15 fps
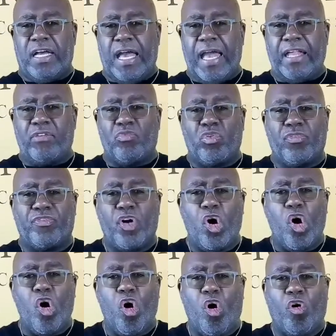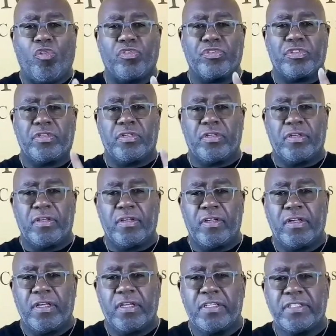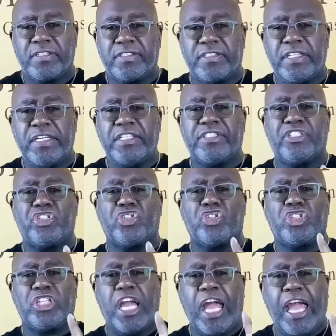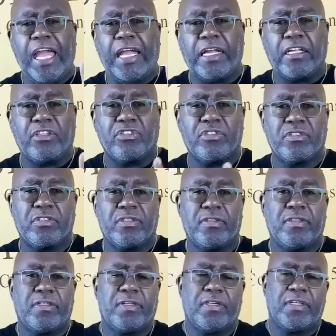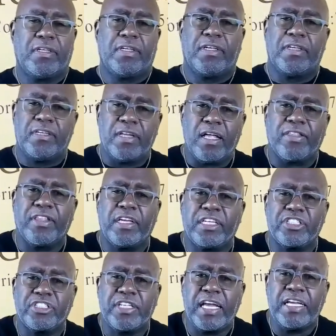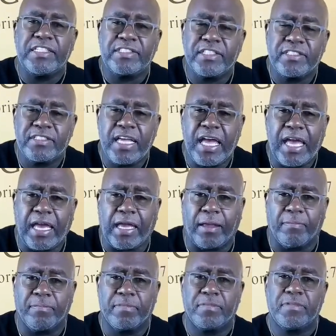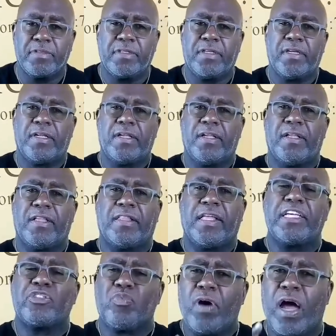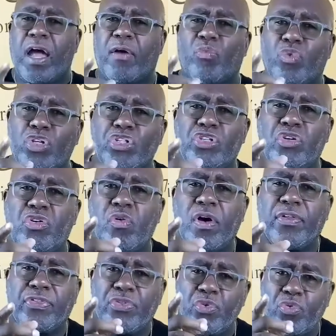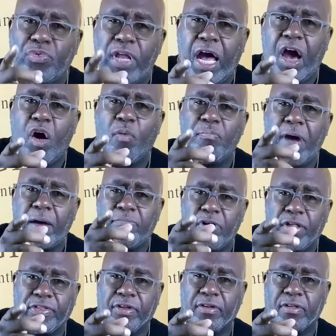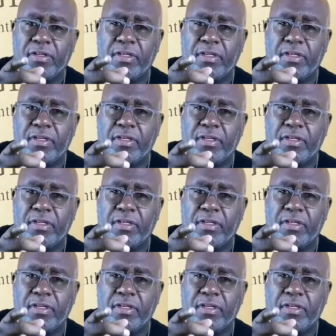and revolves, seasons change. Nothing stays the same. That's why what you're going through now, my brother,